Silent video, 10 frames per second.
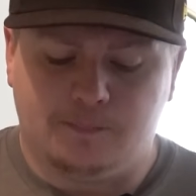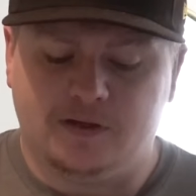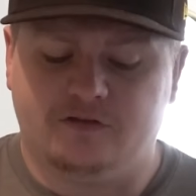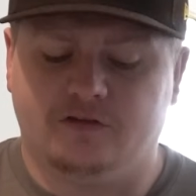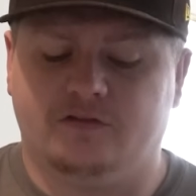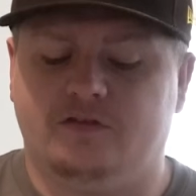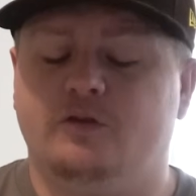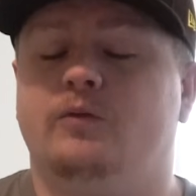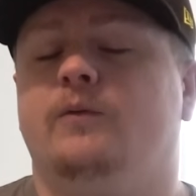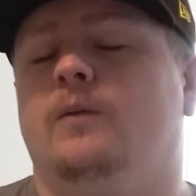Pitchers
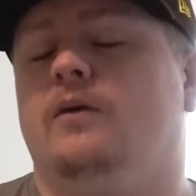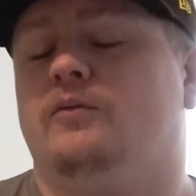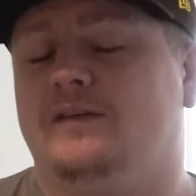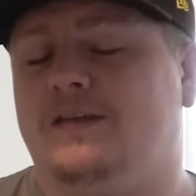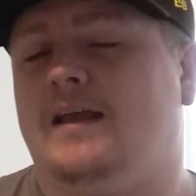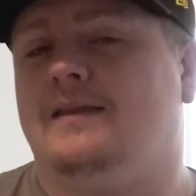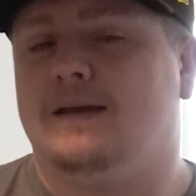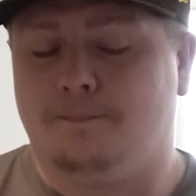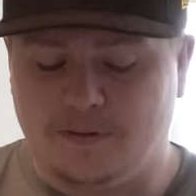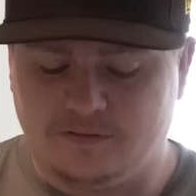do retain the
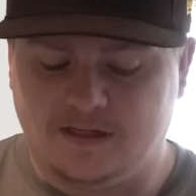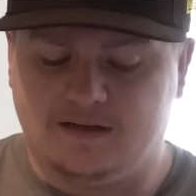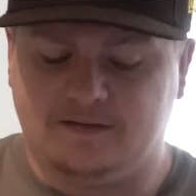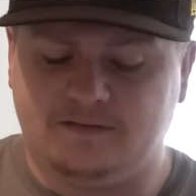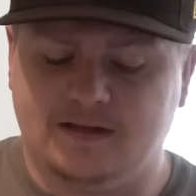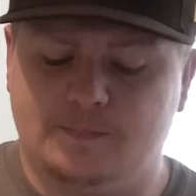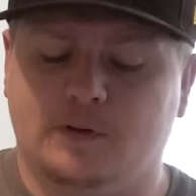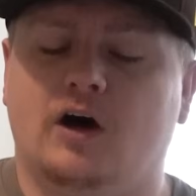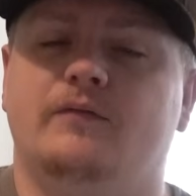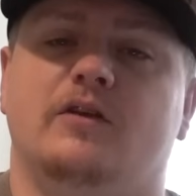ability to step
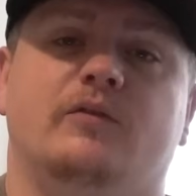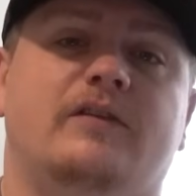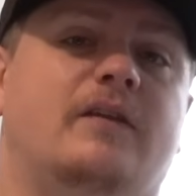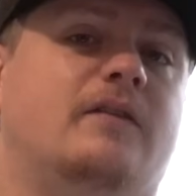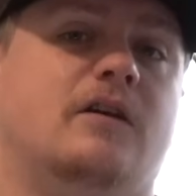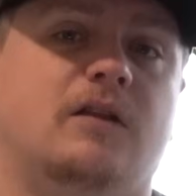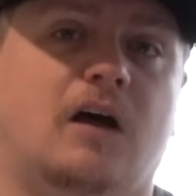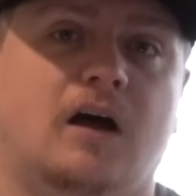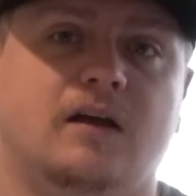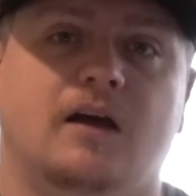off and reset the
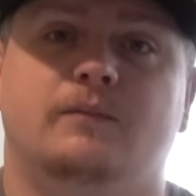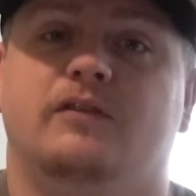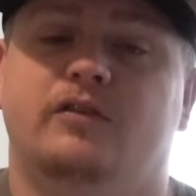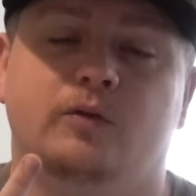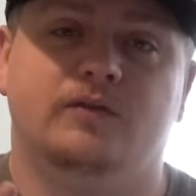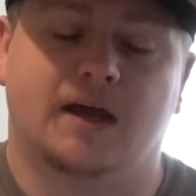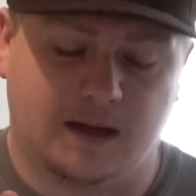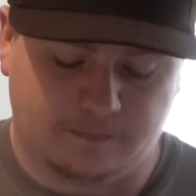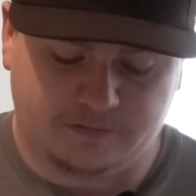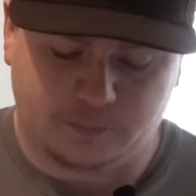clock up to 2
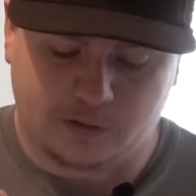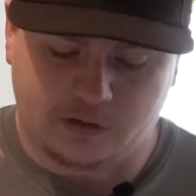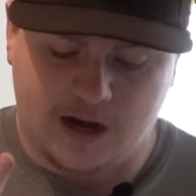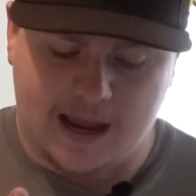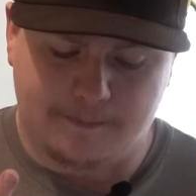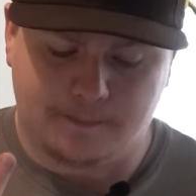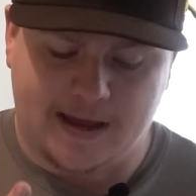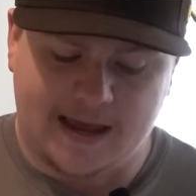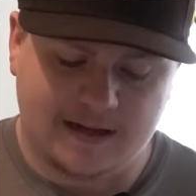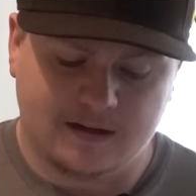times per
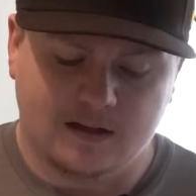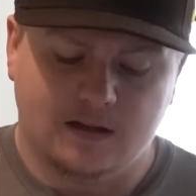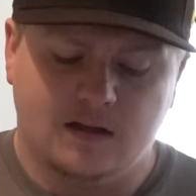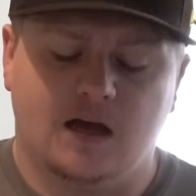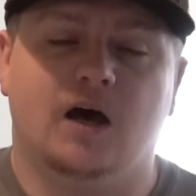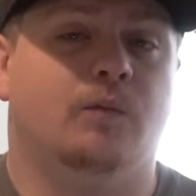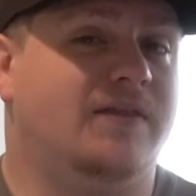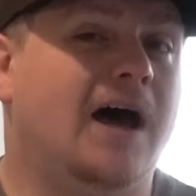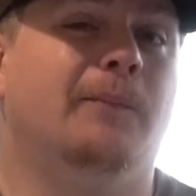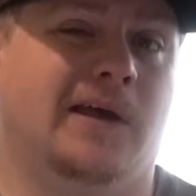at-bat
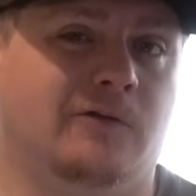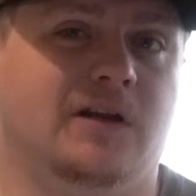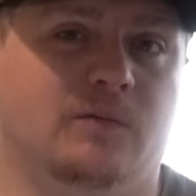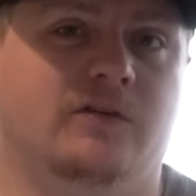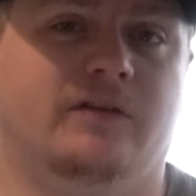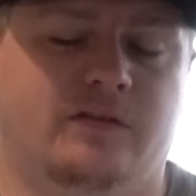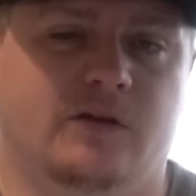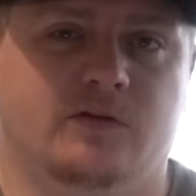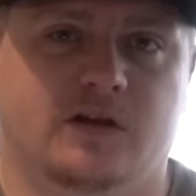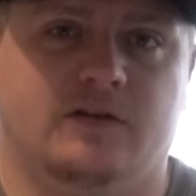without penalty, which is
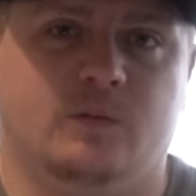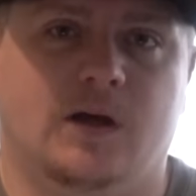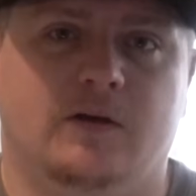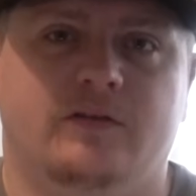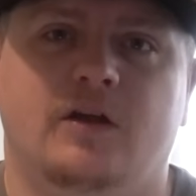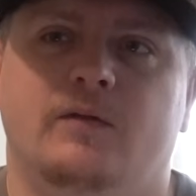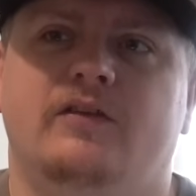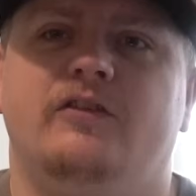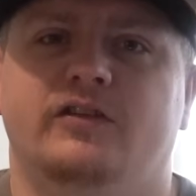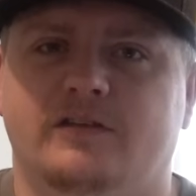still good as well. So
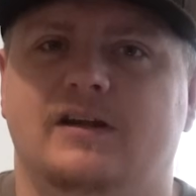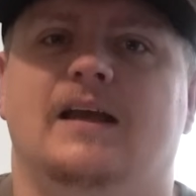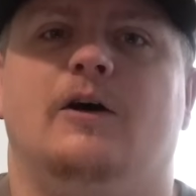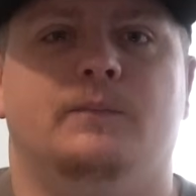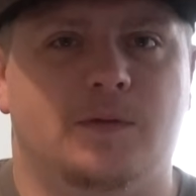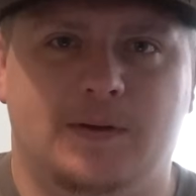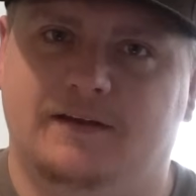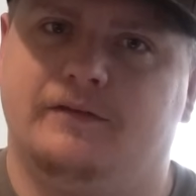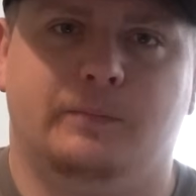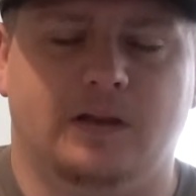this is just going to help the
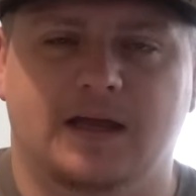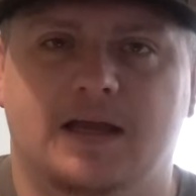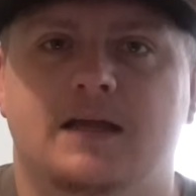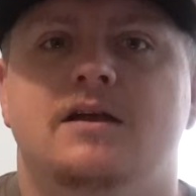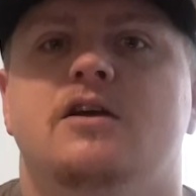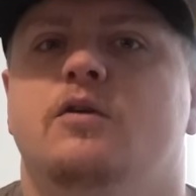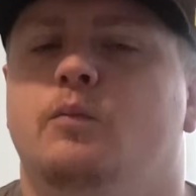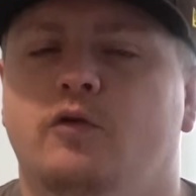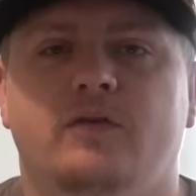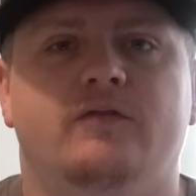pace of play
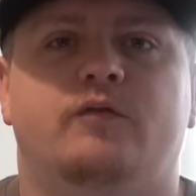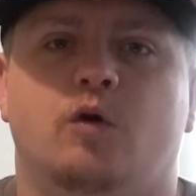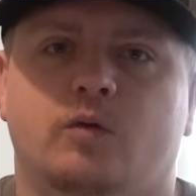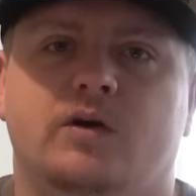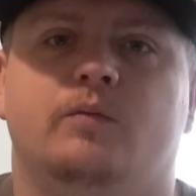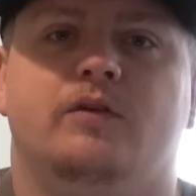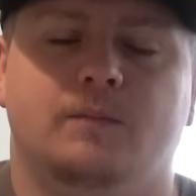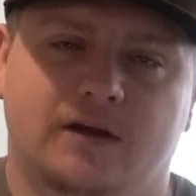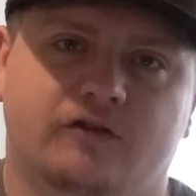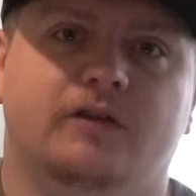moving forward with
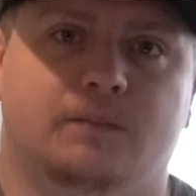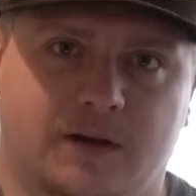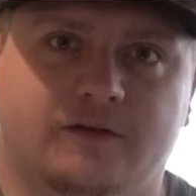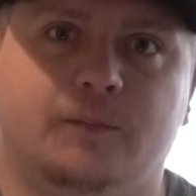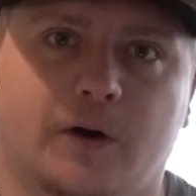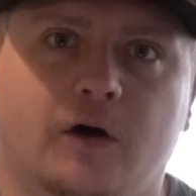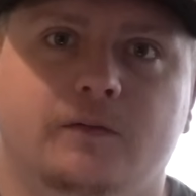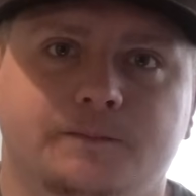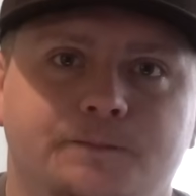Major League Baseball.